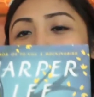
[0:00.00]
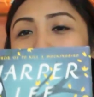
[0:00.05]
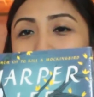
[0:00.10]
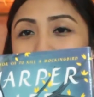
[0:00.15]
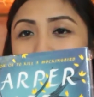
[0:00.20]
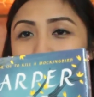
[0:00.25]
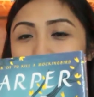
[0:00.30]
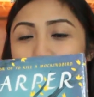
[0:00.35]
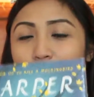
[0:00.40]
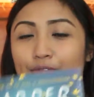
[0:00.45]
a
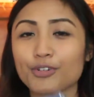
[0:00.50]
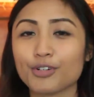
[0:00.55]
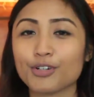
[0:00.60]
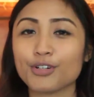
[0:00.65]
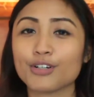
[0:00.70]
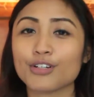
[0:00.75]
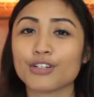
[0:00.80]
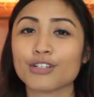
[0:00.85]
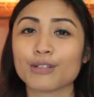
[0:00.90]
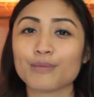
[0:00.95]

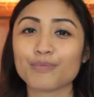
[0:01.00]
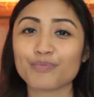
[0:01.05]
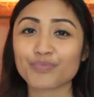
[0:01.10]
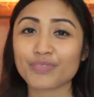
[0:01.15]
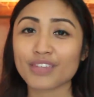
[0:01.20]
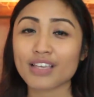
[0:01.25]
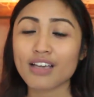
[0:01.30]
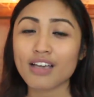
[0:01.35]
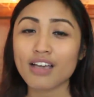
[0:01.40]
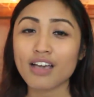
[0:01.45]
beautiful
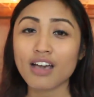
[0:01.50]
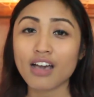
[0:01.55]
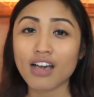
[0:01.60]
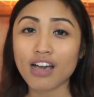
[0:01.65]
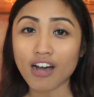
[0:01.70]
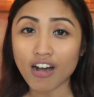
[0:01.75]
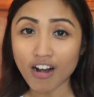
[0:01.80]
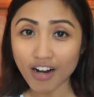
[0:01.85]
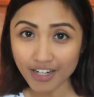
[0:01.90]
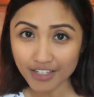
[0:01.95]

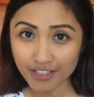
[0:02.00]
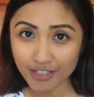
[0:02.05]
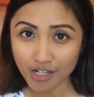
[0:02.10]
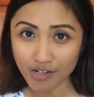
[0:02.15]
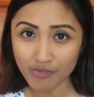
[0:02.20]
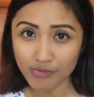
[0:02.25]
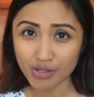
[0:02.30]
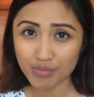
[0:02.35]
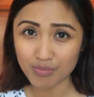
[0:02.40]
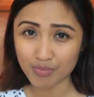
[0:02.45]

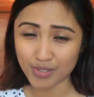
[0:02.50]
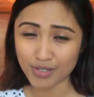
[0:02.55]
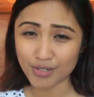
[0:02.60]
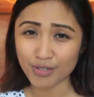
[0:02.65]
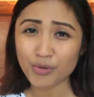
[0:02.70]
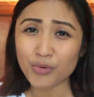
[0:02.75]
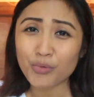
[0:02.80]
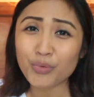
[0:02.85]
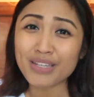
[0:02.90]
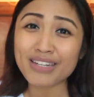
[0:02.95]
hardcover
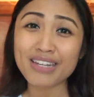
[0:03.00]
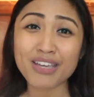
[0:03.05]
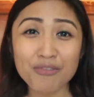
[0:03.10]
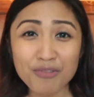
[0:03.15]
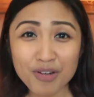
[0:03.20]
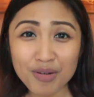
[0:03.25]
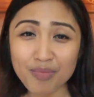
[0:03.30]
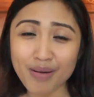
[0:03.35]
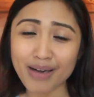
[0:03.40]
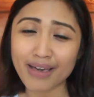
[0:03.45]
book. We
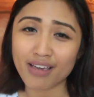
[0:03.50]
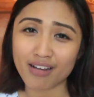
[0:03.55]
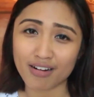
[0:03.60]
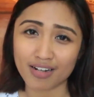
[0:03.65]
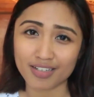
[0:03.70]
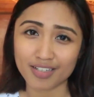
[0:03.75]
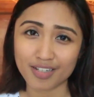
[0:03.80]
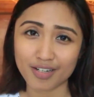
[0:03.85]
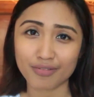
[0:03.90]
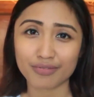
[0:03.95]
never buy
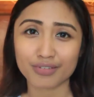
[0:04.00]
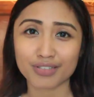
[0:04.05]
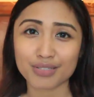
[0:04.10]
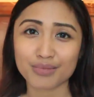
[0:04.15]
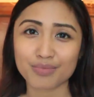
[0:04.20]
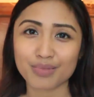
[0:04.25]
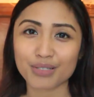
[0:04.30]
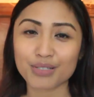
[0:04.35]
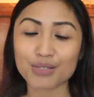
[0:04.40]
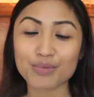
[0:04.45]

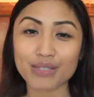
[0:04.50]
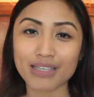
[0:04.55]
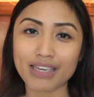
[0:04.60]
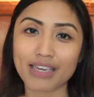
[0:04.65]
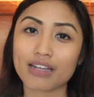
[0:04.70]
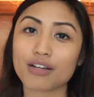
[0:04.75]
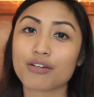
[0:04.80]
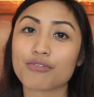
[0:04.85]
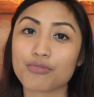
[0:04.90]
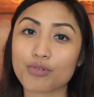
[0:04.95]
hardcovers because we
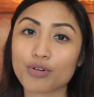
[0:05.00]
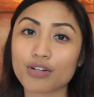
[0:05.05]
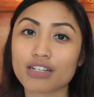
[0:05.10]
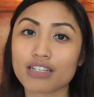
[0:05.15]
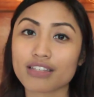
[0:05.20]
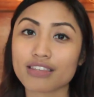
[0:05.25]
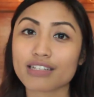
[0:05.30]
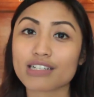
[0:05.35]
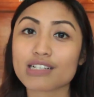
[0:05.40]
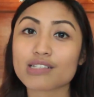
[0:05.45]
can't afford
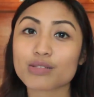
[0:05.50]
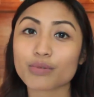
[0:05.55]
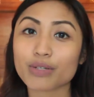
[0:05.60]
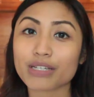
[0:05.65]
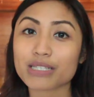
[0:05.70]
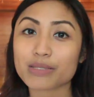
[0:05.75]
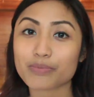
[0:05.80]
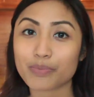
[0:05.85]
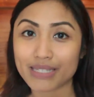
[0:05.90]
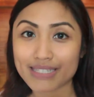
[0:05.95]
it. They're so
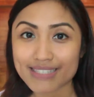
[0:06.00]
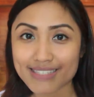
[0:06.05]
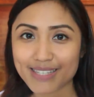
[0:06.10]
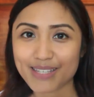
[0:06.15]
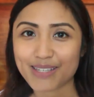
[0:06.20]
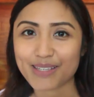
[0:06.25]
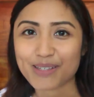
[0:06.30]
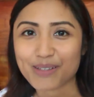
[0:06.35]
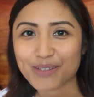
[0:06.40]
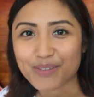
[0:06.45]

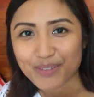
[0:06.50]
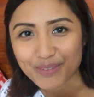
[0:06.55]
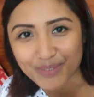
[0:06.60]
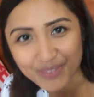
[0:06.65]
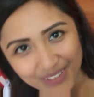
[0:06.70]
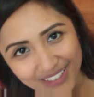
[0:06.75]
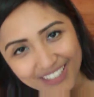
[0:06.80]
expensive.